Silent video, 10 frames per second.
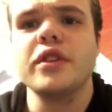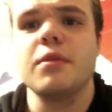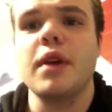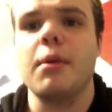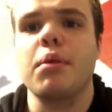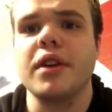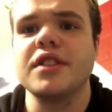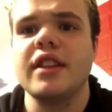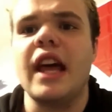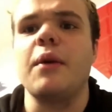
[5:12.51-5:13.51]
was a big
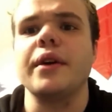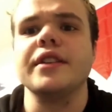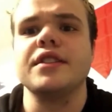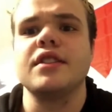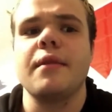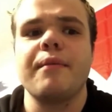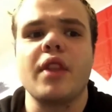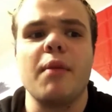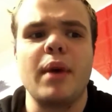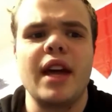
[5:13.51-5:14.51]
prison that was
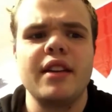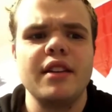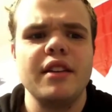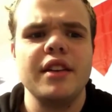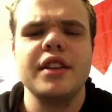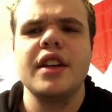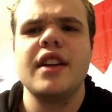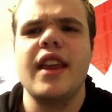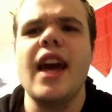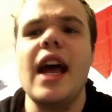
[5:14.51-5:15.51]
abandoned.
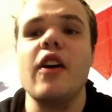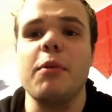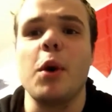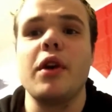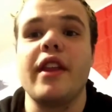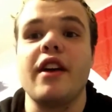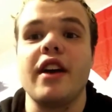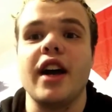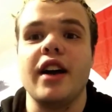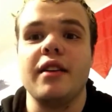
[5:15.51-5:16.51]
They had Al Capone in there,
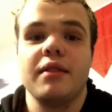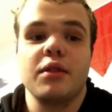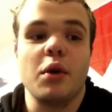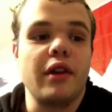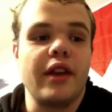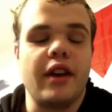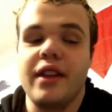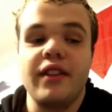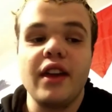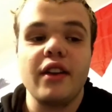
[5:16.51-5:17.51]
thrown in there,
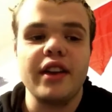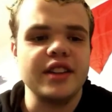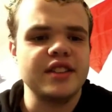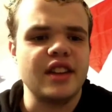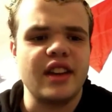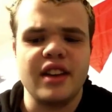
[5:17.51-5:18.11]
various